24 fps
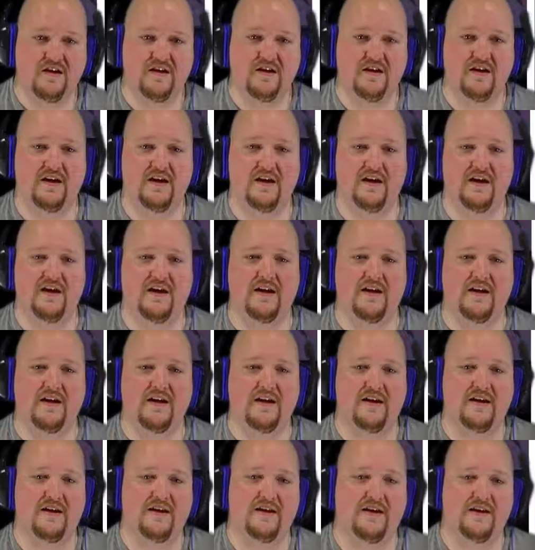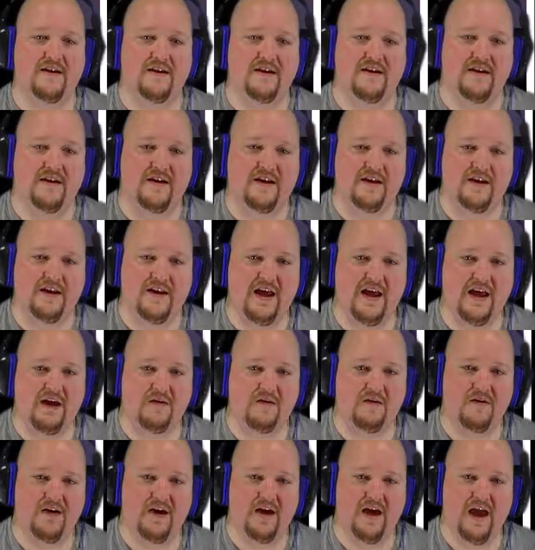Ah. Now,
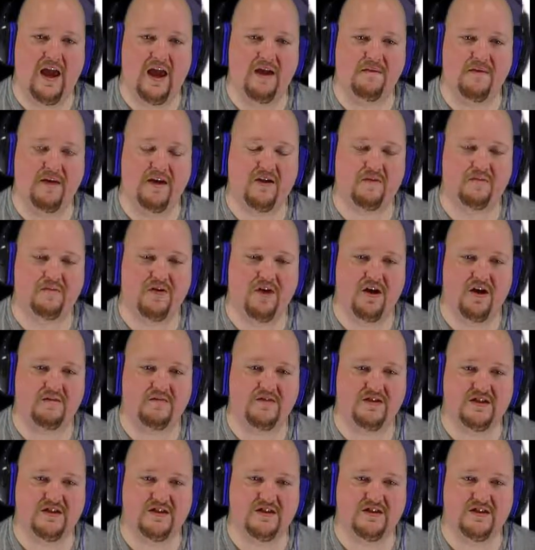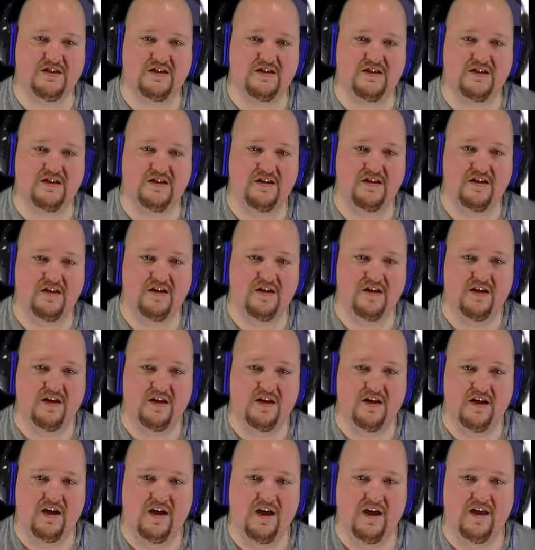I hate making promises.
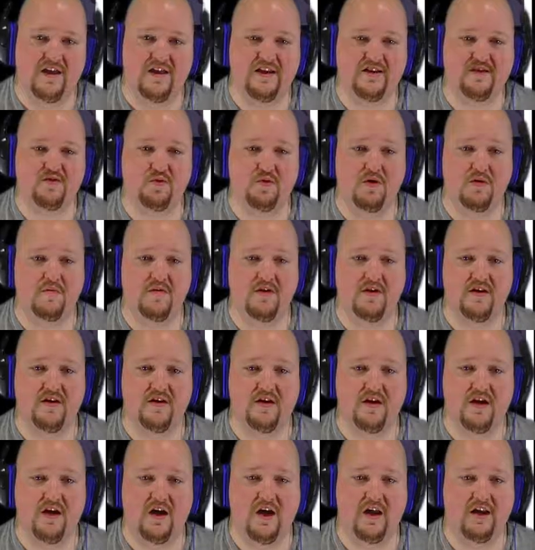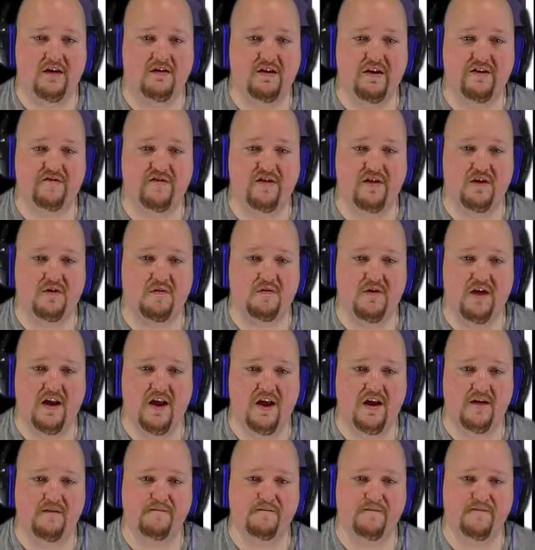And this woman, I don't even know her
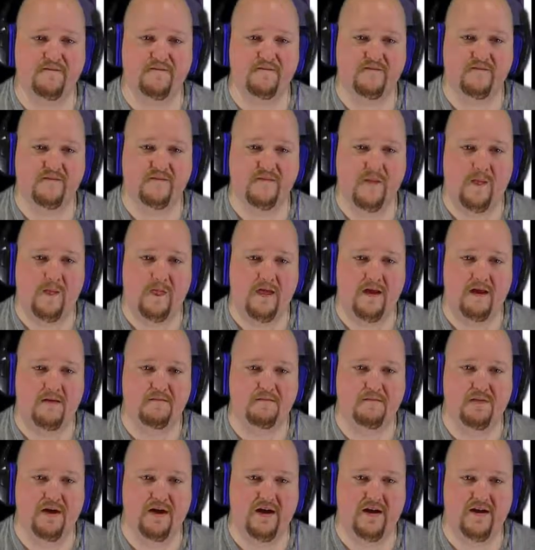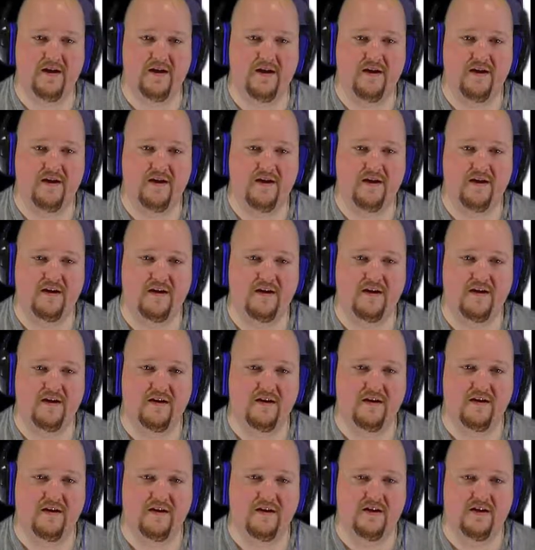name. But
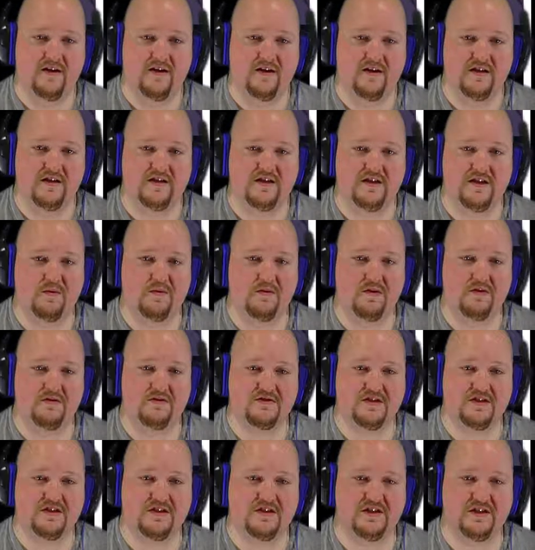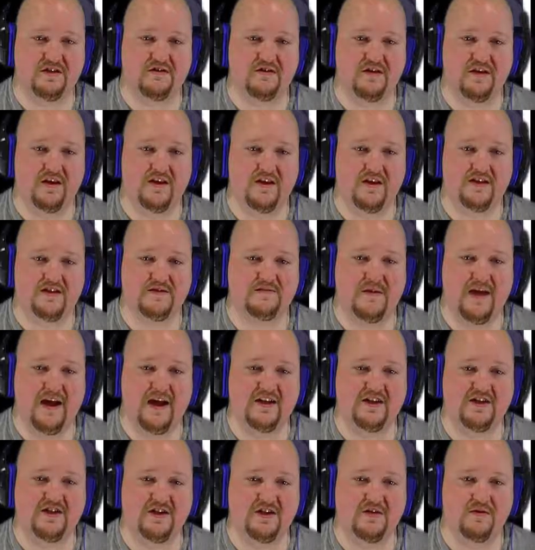someone who sincerely likes
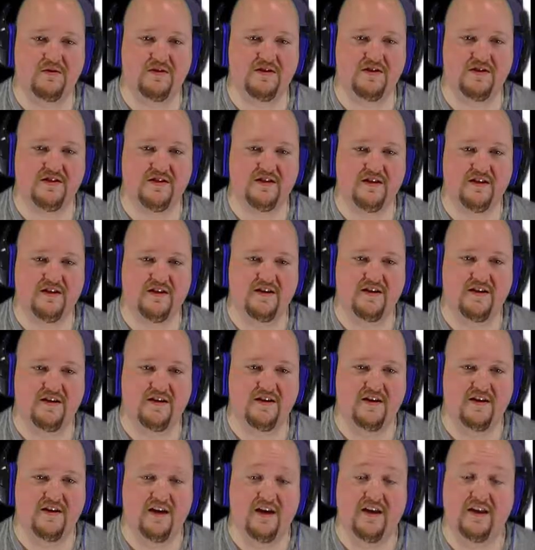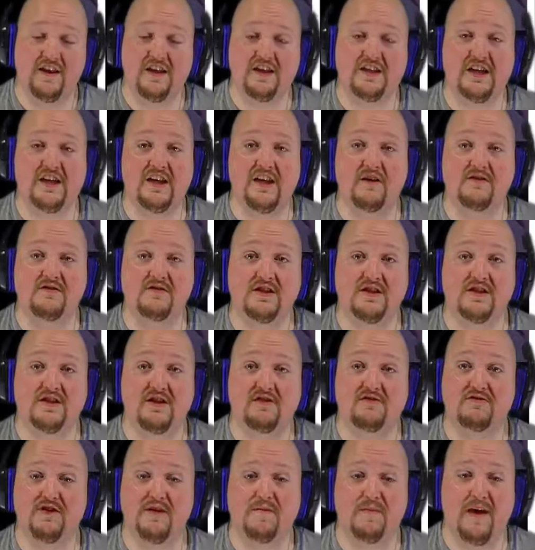bad jokes. At least he knows his
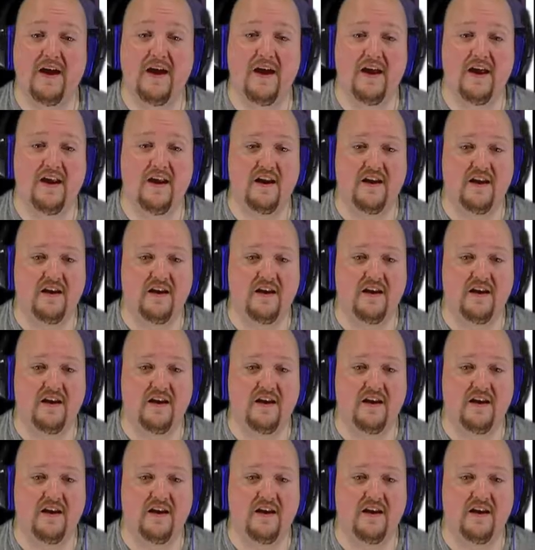jokes are bad.